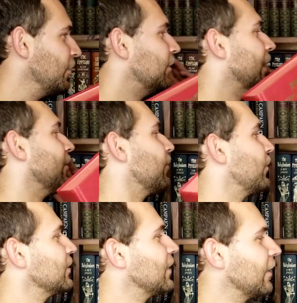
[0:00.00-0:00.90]
narrow
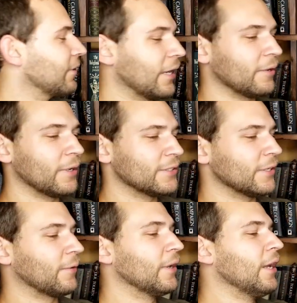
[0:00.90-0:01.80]
these down anyway,
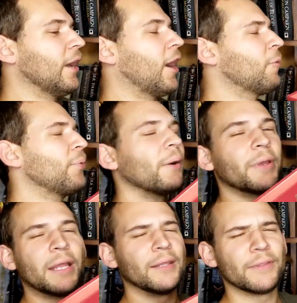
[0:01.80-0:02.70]
so uh,
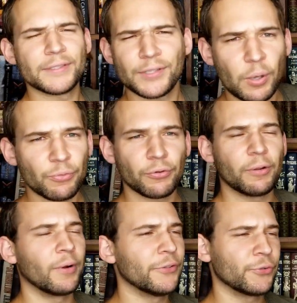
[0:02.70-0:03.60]
probably any of these top three
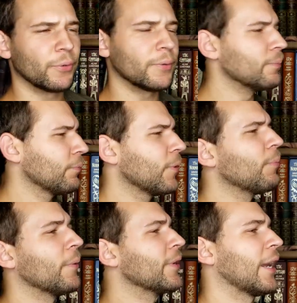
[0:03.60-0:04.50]
ones will
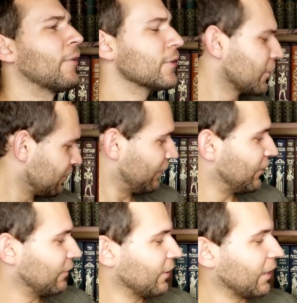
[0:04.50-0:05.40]
probably count as like my
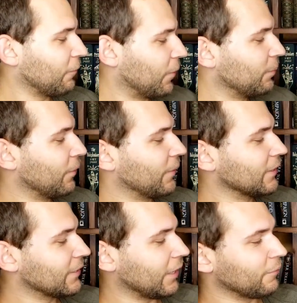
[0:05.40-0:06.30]
favorite at one point
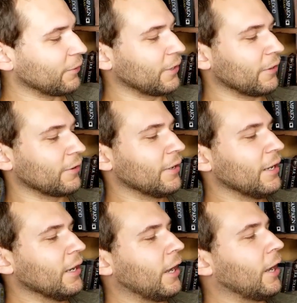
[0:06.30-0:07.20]
in time or another.
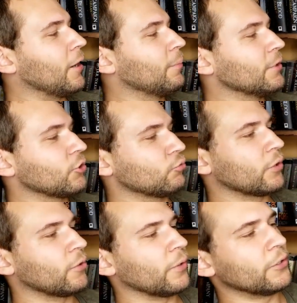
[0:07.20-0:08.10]
Uh, but just
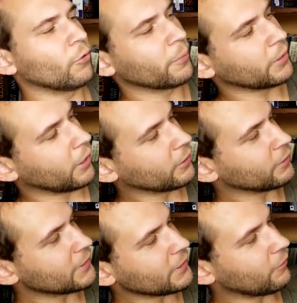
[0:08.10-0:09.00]
really cool. And Jormungandr
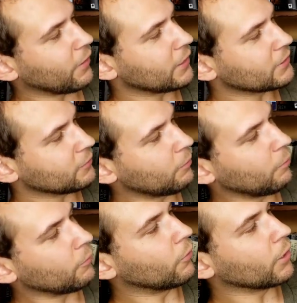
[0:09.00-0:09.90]
itself has
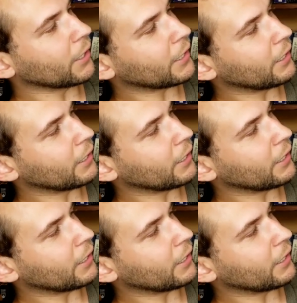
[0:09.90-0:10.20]
more like